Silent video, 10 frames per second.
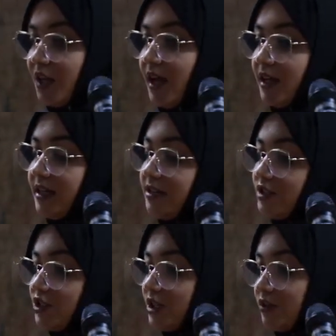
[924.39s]
An
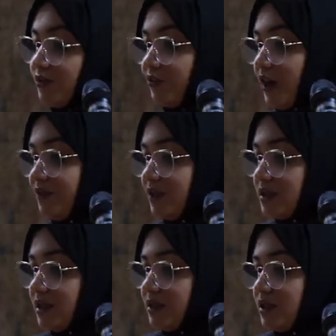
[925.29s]
additional 5
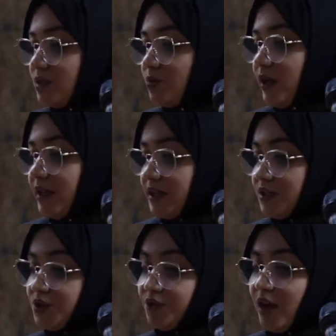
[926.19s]
studies were
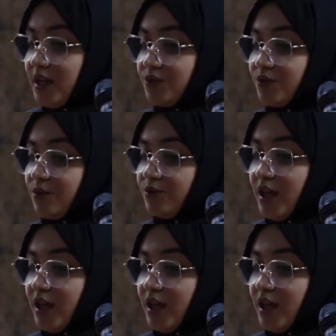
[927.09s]
identified from